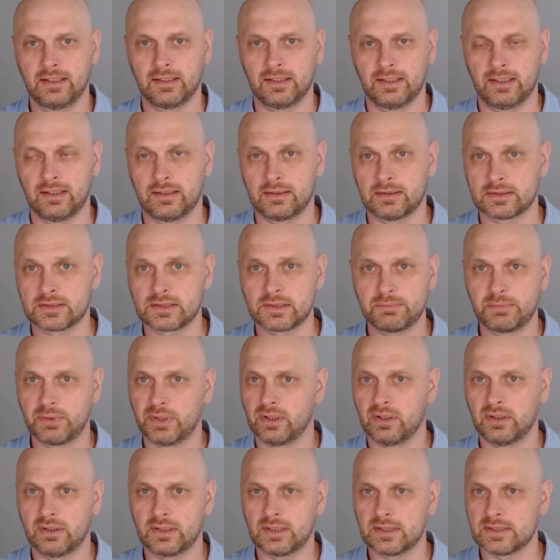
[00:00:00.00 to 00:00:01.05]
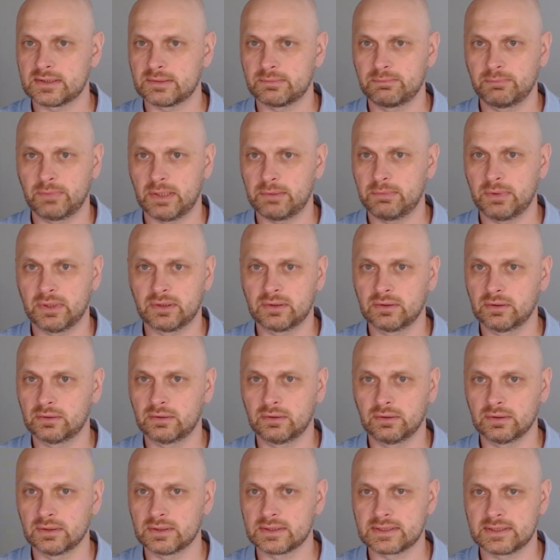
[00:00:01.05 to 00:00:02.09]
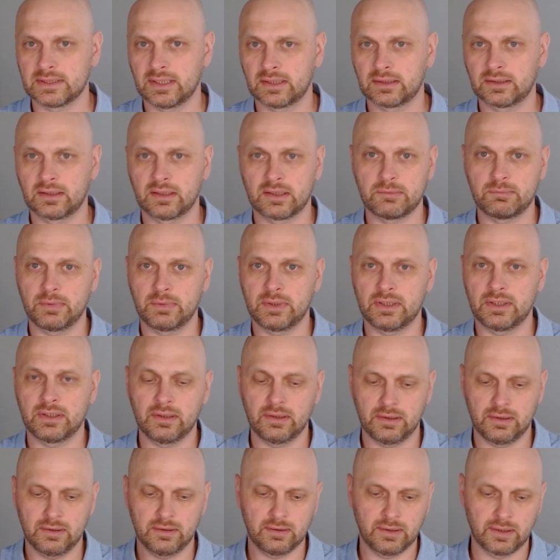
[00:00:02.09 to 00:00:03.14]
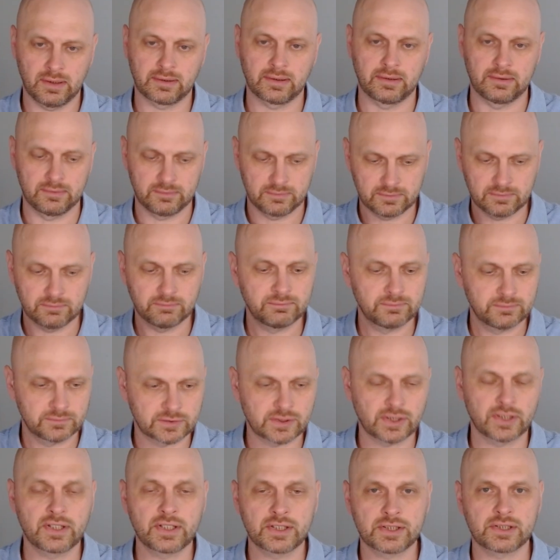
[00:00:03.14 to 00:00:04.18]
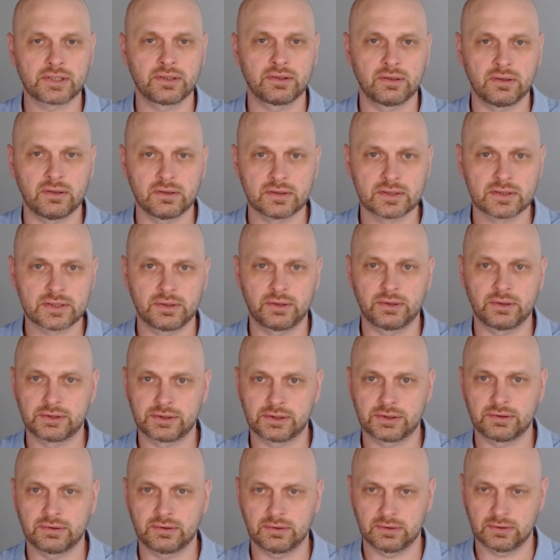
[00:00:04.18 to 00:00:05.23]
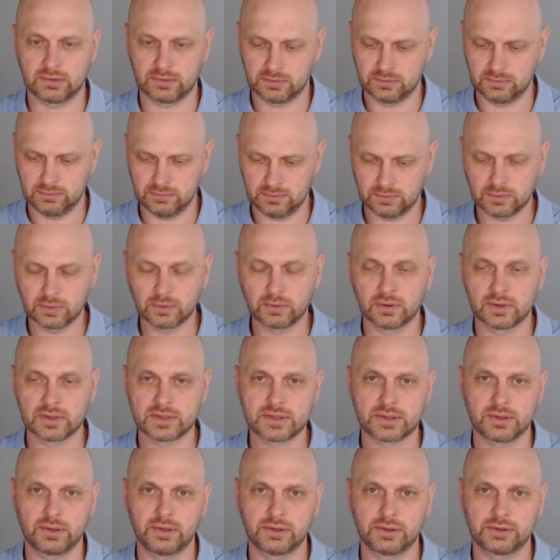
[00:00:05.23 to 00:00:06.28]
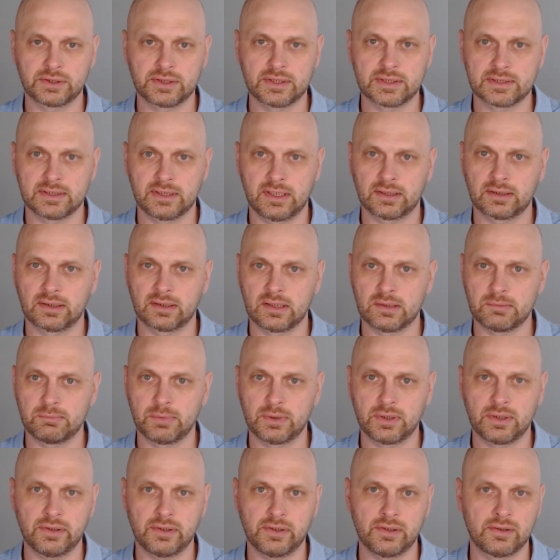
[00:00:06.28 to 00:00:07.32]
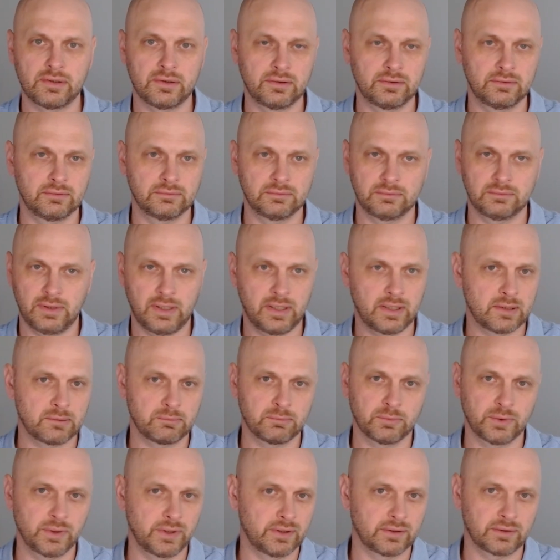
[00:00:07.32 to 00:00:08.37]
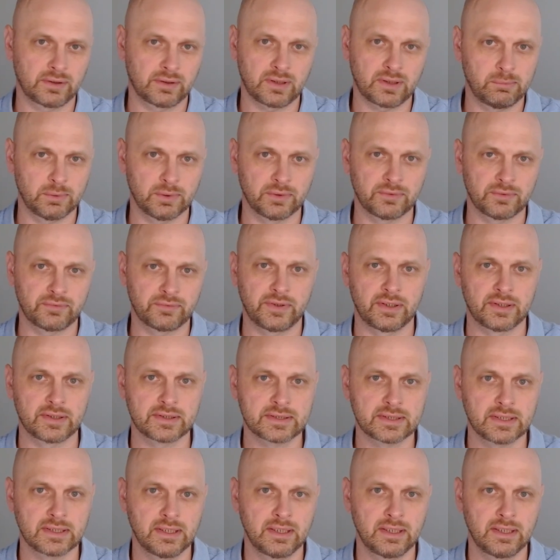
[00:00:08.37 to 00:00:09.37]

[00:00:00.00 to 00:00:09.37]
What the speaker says: And to be honest, maybe Google is not going to be like a traditional search. Google search is not going to be here anymore in a couple of years.